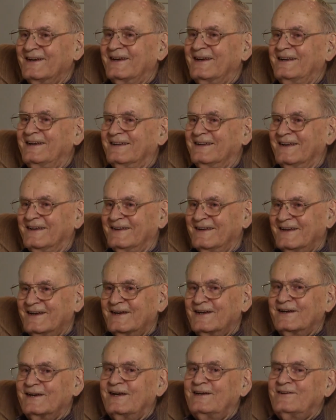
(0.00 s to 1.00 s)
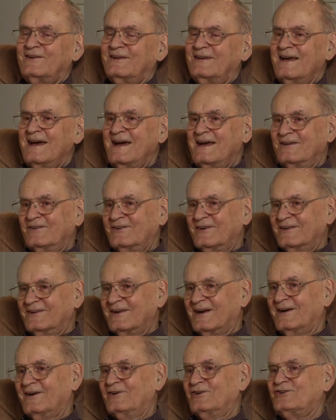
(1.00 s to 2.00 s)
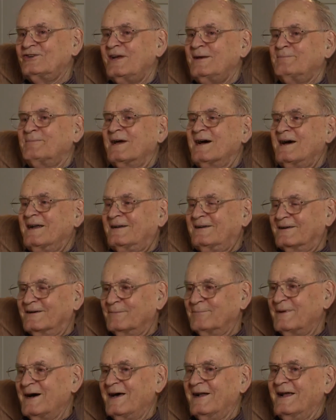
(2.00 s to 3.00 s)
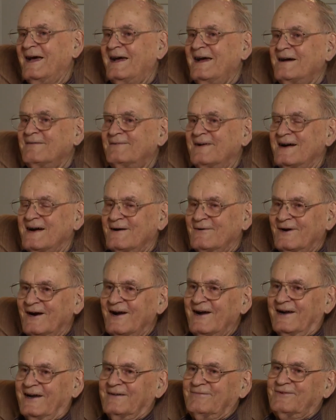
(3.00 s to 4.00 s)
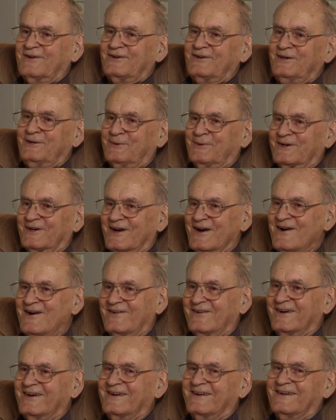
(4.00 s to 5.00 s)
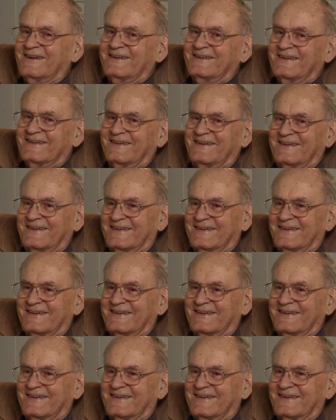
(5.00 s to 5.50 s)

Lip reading: He said, yeah, he said, our Jeep got there about a half hour after you were gone.